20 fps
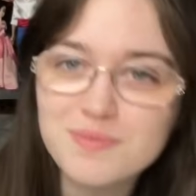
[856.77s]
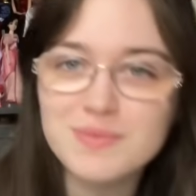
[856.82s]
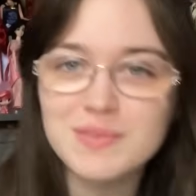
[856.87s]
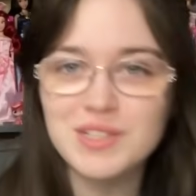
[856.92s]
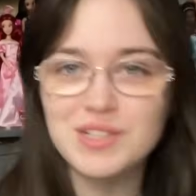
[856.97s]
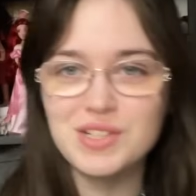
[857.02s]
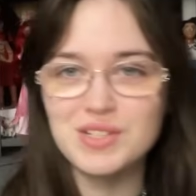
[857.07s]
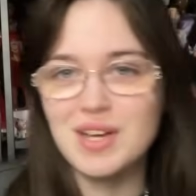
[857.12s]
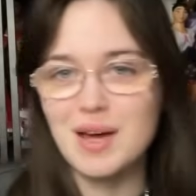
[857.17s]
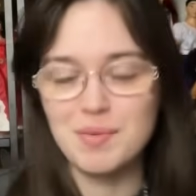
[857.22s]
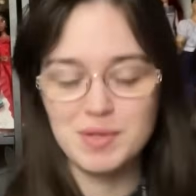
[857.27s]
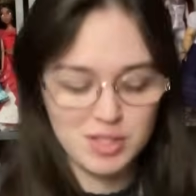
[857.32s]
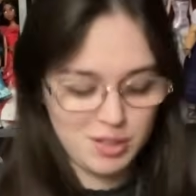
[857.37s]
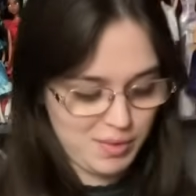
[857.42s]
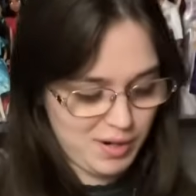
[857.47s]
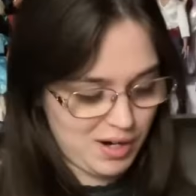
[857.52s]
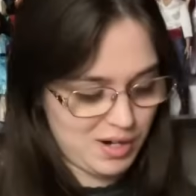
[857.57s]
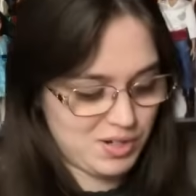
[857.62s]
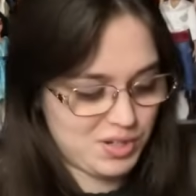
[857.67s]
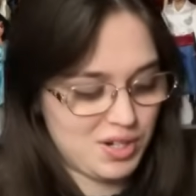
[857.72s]
she just happens to
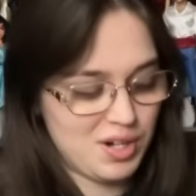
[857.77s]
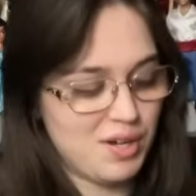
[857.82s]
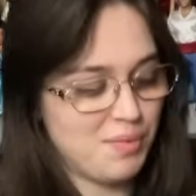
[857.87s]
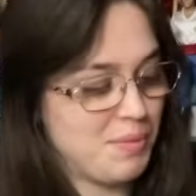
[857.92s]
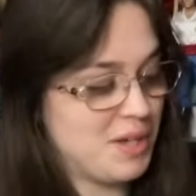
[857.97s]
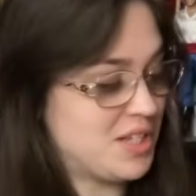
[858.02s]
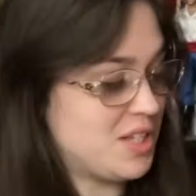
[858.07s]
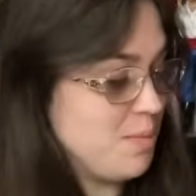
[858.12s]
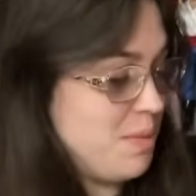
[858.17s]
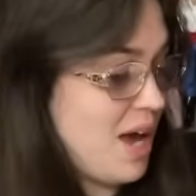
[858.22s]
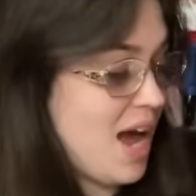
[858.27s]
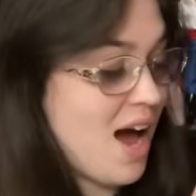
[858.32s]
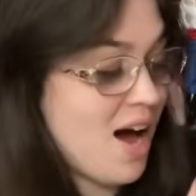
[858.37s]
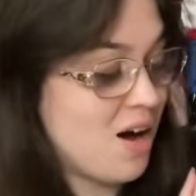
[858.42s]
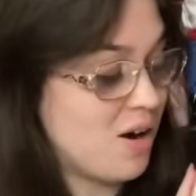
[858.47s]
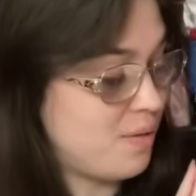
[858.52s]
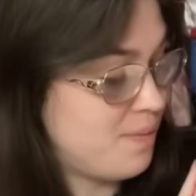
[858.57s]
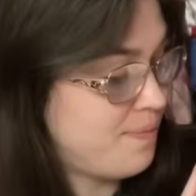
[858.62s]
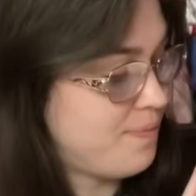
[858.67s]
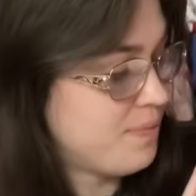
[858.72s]
be here still, Mitzi
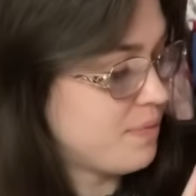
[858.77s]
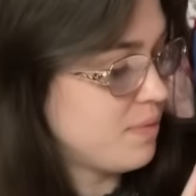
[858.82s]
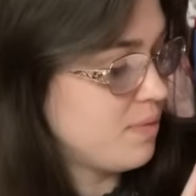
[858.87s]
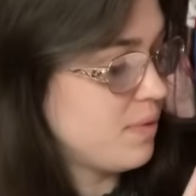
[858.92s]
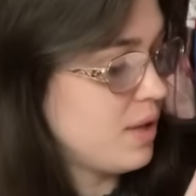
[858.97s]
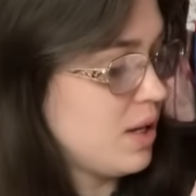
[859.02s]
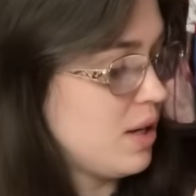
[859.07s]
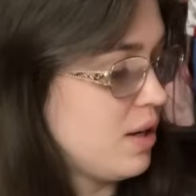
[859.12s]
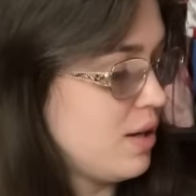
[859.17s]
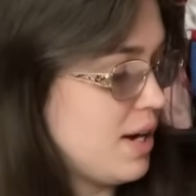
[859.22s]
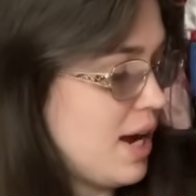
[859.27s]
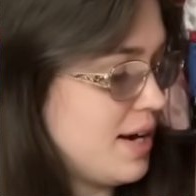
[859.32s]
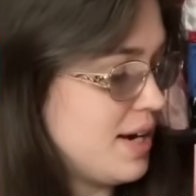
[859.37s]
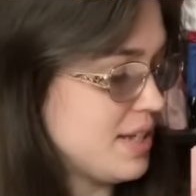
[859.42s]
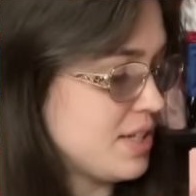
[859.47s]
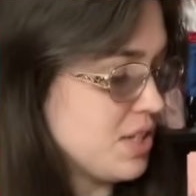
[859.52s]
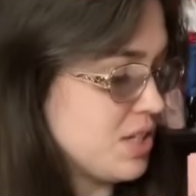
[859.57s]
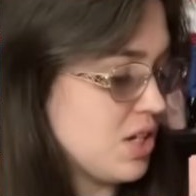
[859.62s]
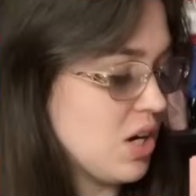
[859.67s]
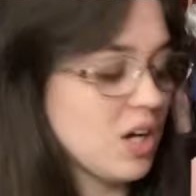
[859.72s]
Meow. Not
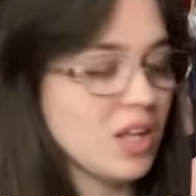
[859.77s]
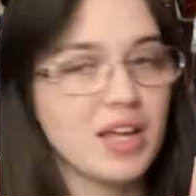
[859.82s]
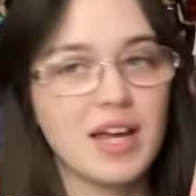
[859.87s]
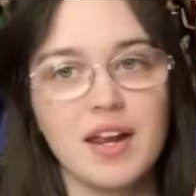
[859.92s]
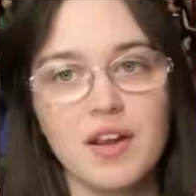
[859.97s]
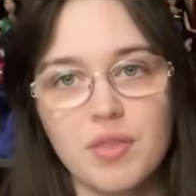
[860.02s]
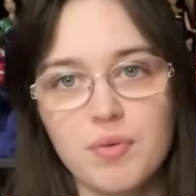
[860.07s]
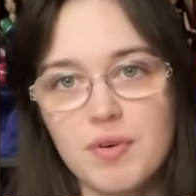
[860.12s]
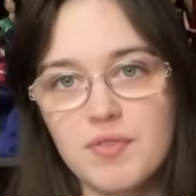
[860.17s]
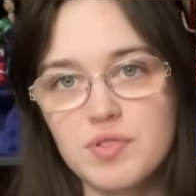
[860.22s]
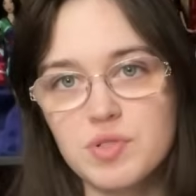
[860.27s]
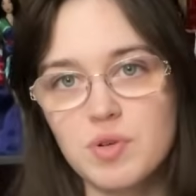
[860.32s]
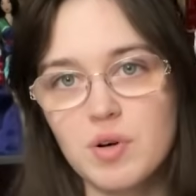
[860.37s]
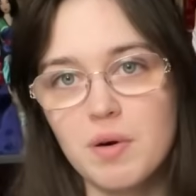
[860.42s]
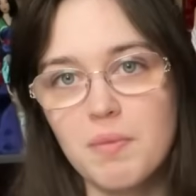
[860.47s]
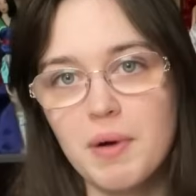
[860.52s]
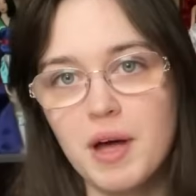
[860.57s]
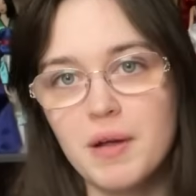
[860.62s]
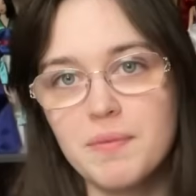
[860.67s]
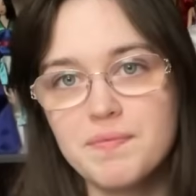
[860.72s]
necessarily at a thrift store,
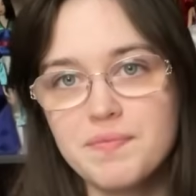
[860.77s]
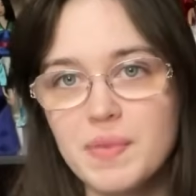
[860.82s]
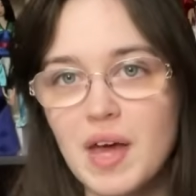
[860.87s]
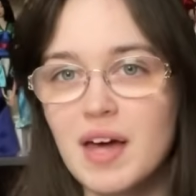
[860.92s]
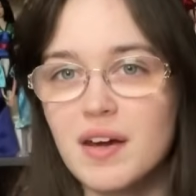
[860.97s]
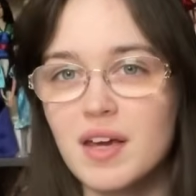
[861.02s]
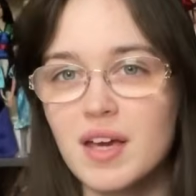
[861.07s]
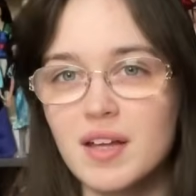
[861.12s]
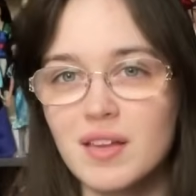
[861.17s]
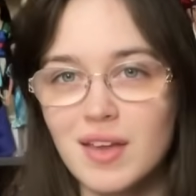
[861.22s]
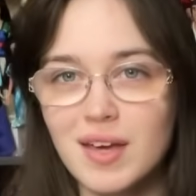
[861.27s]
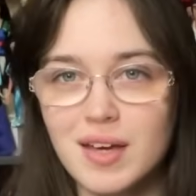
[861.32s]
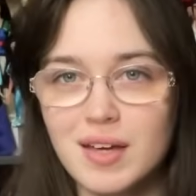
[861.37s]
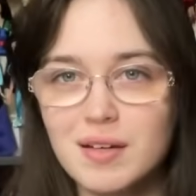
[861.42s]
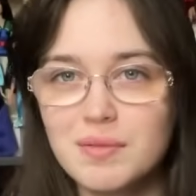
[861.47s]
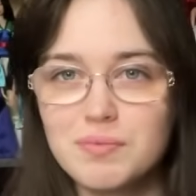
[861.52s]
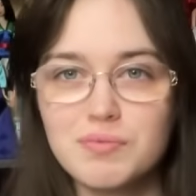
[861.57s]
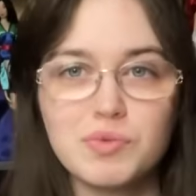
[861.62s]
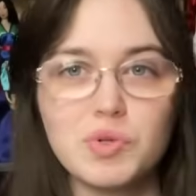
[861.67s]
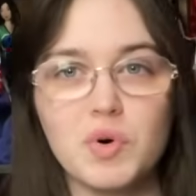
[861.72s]
but at a like
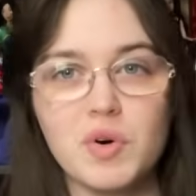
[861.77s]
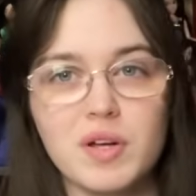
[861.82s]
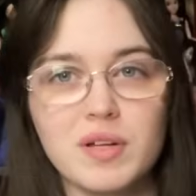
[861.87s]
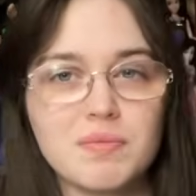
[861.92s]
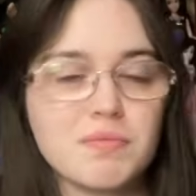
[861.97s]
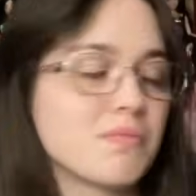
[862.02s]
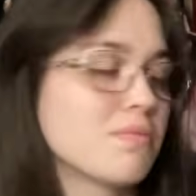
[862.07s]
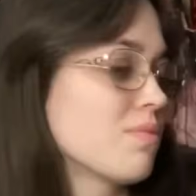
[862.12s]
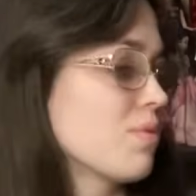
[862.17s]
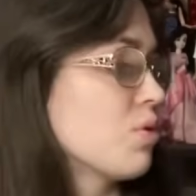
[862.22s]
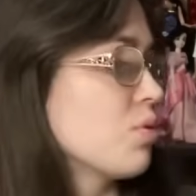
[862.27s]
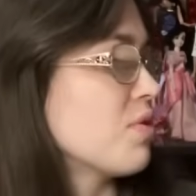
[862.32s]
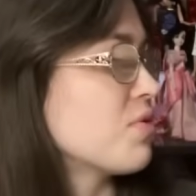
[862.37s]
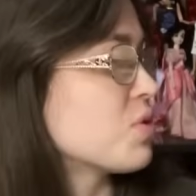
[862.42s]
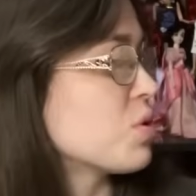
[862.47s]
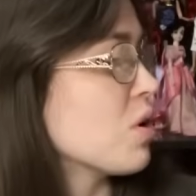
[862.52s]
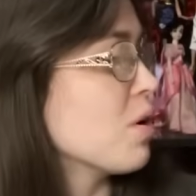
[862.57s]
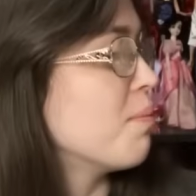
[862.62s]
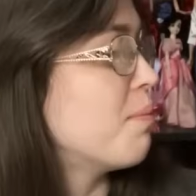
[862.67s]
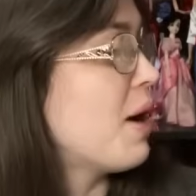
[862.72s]
toy thrift
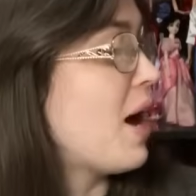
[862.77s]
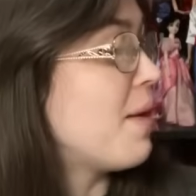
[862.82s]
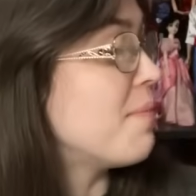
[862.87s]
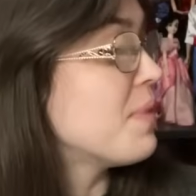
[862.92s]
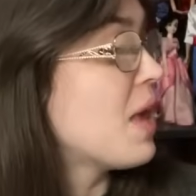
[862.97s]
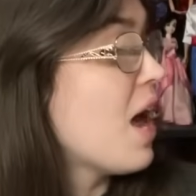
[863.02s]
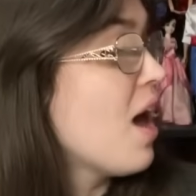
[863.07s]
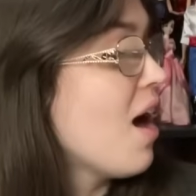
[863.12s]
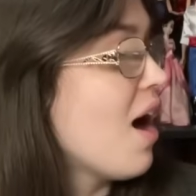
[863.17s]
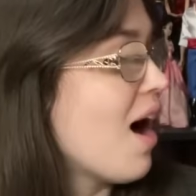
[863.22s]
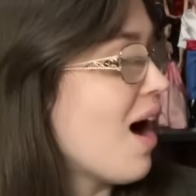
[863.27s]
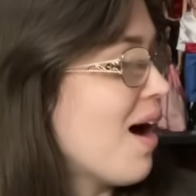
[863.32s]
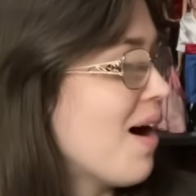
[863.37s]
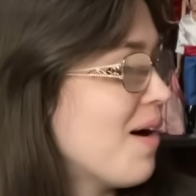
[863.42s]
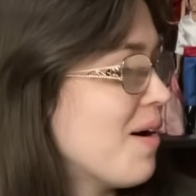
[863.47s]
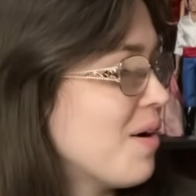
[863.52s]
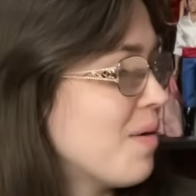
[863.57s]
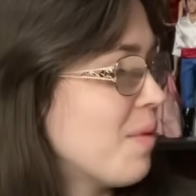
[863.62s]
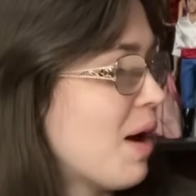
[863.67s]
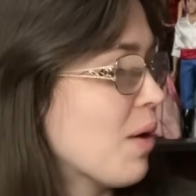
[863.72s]
store. But
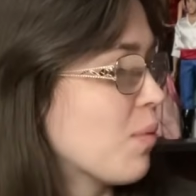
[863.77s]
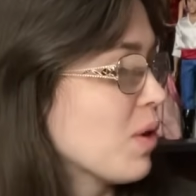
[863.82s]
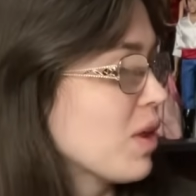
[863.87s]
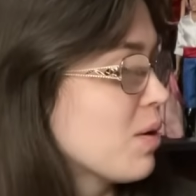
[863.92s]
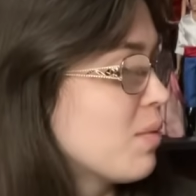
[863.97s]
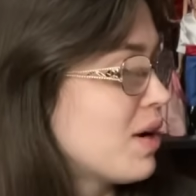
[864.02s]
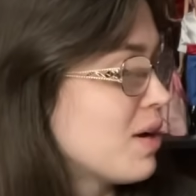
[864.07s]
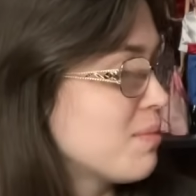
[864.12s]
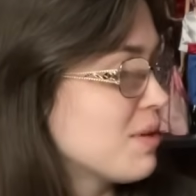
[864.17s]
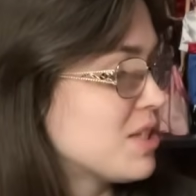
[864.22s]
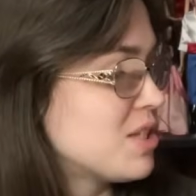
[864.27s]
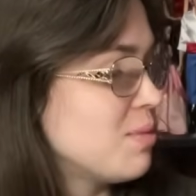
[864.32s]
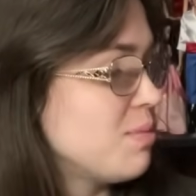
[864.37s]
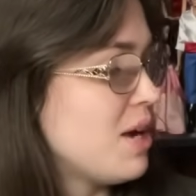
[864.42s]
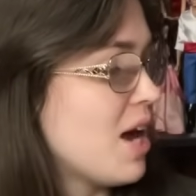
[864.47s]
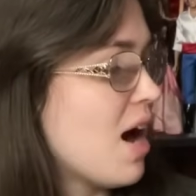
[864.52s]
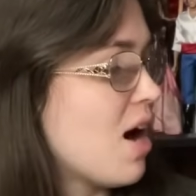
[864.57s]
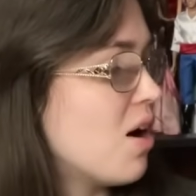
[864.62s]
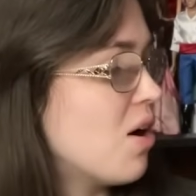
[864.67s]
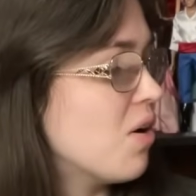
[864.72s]
um, I really wanted Mitzi
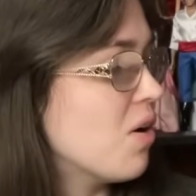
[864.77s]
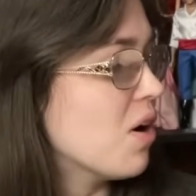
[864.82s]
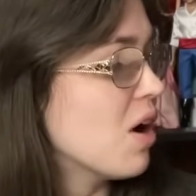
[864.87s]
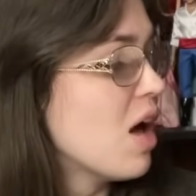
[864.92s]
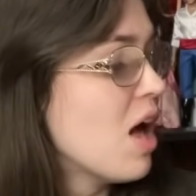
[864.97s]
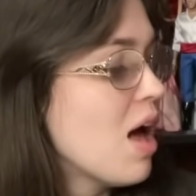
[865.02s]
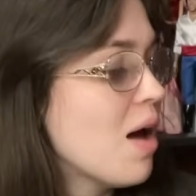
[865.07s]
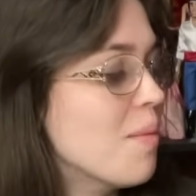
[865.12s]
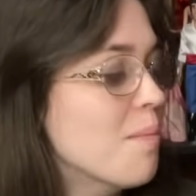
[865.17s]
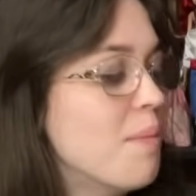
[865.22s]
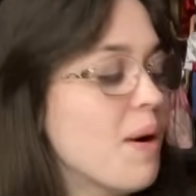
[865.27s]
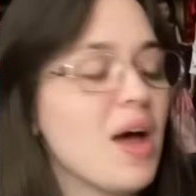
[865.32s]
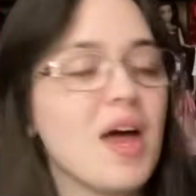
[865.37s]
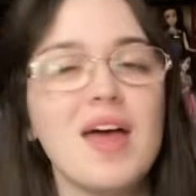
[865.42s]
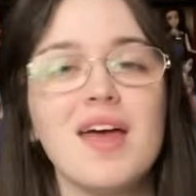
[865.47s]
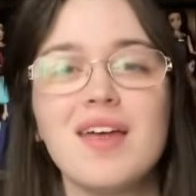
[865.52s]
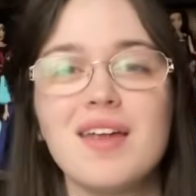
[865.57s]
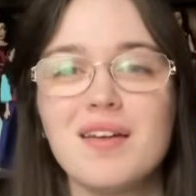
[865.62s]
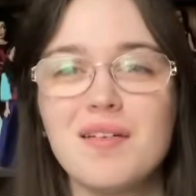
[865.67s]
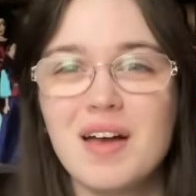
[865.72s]
Meow,
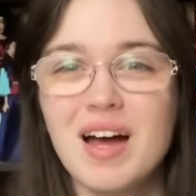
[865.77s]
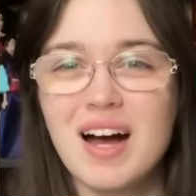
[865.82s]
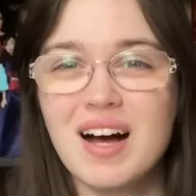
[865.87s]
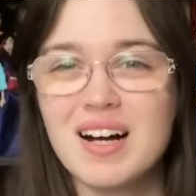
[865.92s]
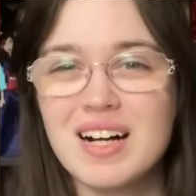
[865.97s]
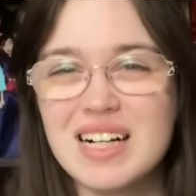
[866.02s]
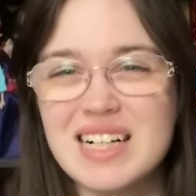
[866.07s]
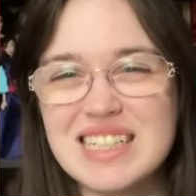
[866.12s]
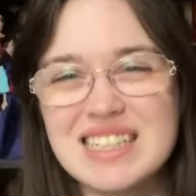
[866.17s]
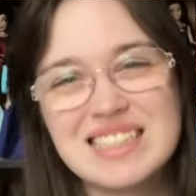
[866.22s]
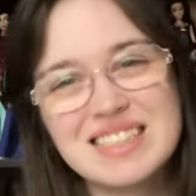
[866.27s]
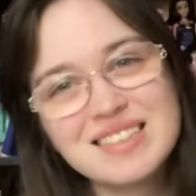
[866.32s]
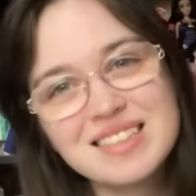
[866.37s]
but uh,